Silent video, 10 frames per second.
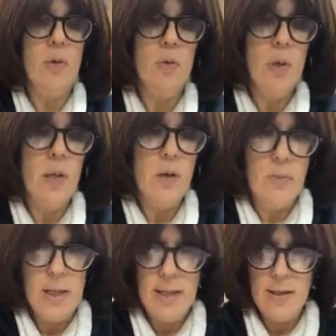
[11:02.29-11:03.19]
doing that,
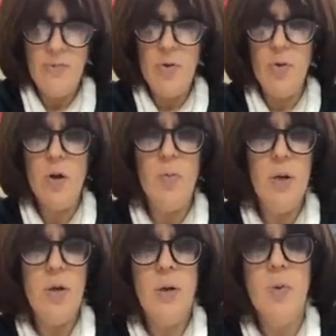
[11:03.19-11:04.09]
right? If you know me,
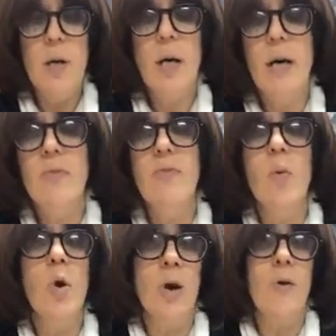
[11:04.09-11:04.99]
you know what a careful
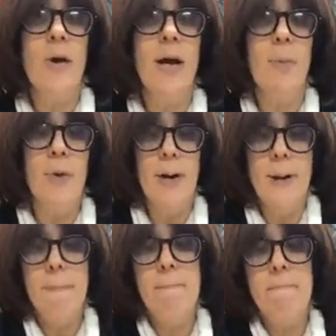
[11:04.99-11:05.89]
worker I am,
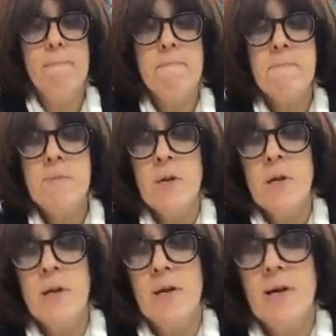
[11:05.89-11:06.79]
right?
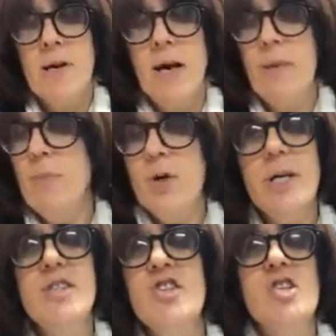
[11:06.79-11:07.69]
I'm
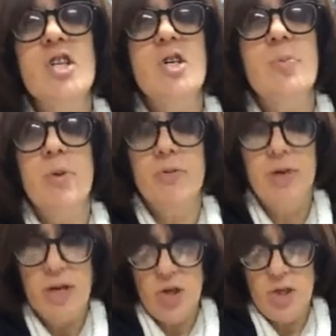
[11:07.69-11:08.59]
just such a
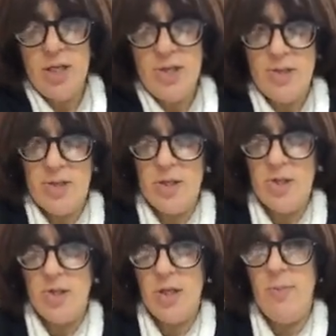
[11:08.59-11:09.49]
perfectionist,
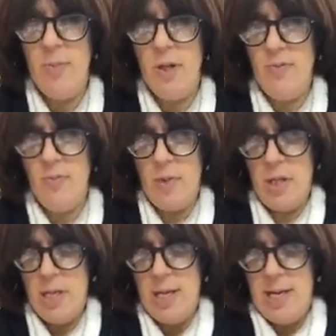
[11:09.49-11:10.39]
just unbelievable.
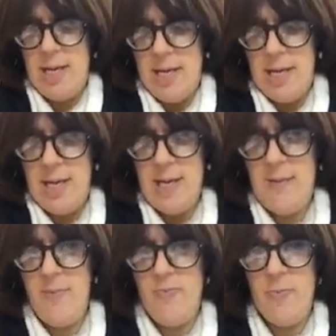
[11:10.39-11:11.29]

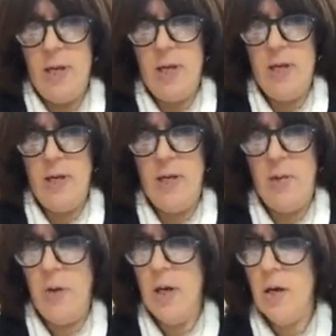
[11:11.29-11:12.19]
Here
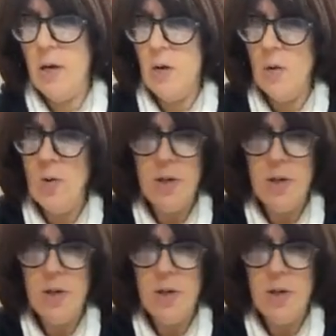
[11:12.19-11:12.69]
we go.